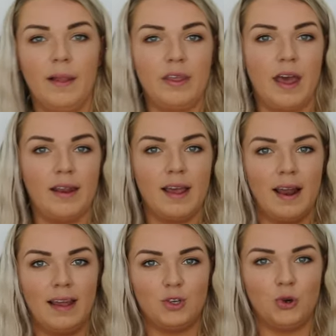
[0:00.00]
Then
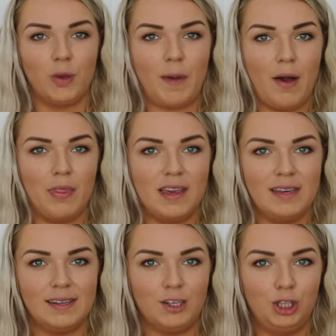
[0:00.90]
let's talk about
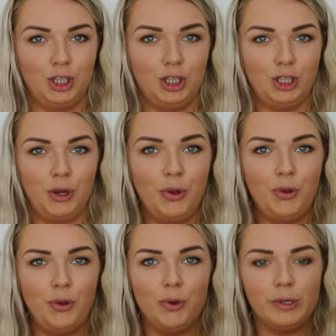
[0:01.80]
these
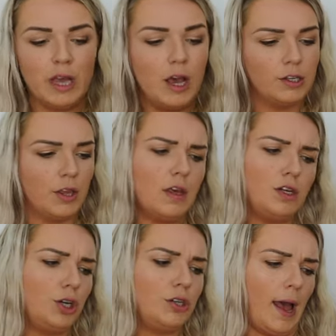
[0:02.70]
shoes. So these
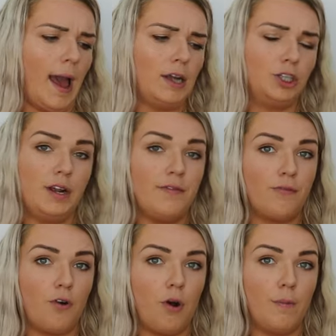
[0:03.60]
shoes are actually
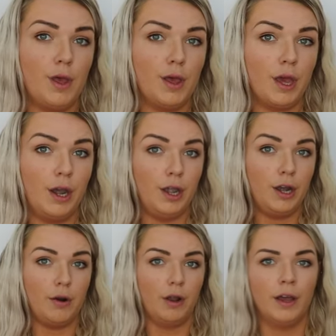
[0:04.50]
from
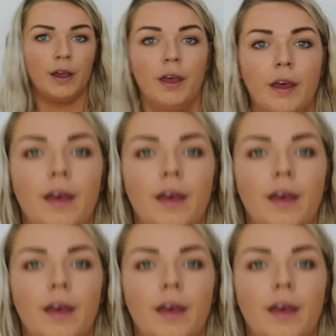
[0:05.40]
New Look.